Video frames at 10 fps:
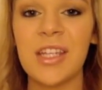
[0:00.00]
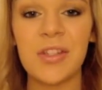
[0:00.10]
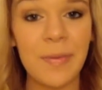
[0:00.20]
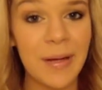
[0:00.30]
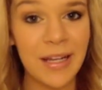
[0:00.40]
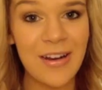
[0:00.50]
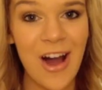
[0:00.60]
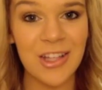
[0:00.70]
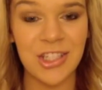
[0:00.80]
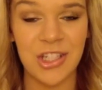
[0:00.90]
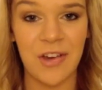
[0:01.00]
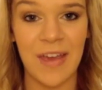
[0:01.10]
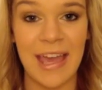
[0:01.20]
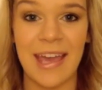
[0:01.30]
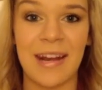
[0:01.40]
so I put it on just
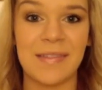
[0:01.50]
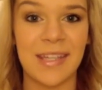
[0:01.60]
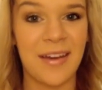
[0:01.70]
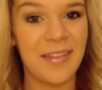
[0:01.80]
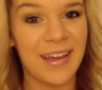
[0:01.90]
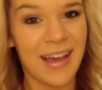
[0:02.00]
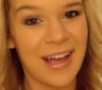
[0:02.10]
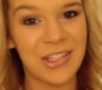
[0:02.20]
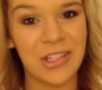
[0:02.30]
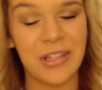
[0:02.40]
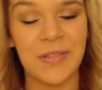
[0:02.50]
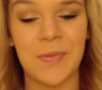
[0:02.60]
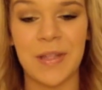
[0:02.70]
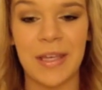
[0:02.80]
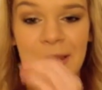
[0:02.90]
joking and I was like, oh, that actually
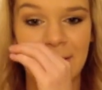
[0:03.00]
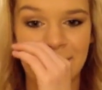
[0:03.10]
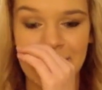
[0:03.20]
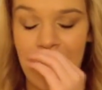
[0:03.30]
looks really cute.